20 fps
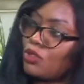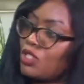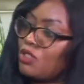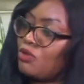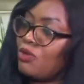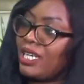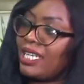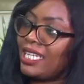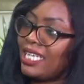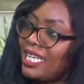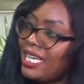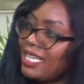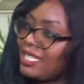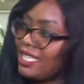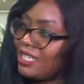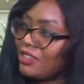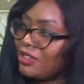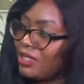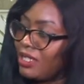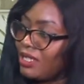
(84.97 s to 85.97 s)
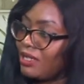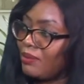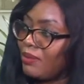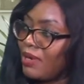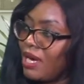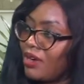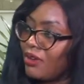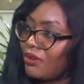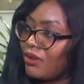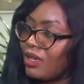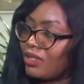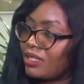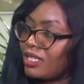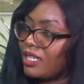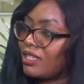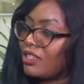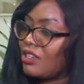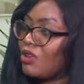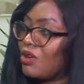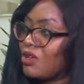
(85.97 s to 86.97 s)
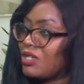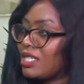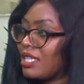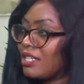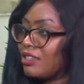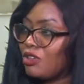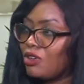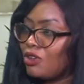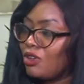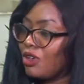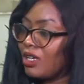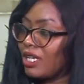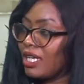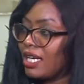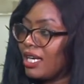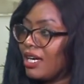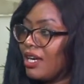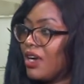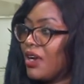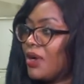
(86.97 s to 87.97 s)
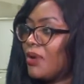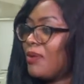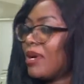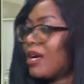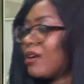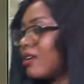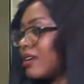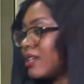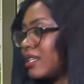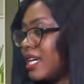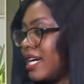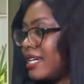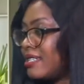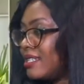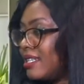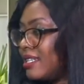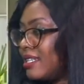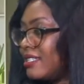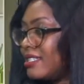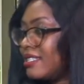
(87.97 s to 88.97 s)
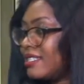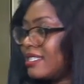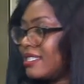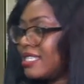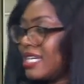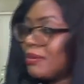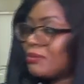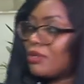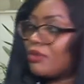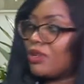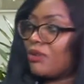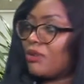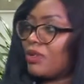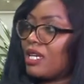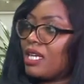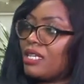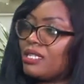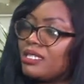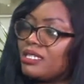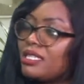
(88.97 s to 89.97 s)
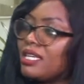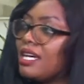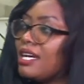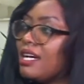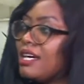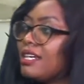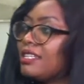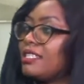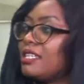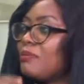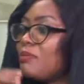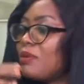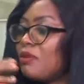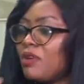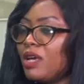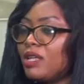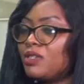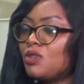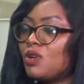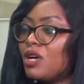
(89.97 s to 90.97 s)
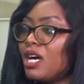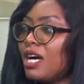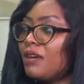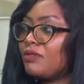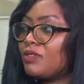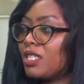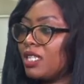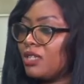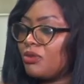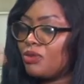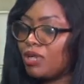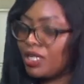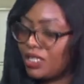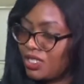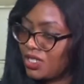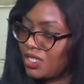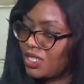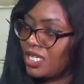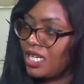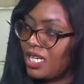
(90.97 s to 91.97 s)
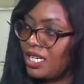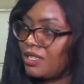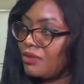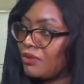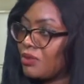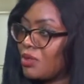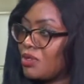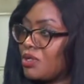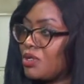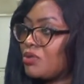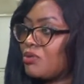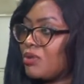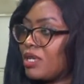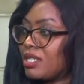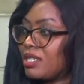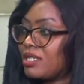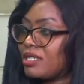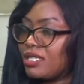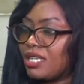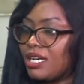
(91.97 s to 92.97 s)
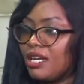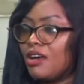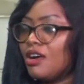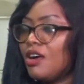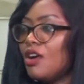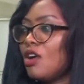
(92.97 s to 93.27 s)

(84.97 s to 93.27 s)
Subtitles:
relegated under the background, that the courts are no longer recognizing it in terms of evidence. They prefer to have the register, the voters register.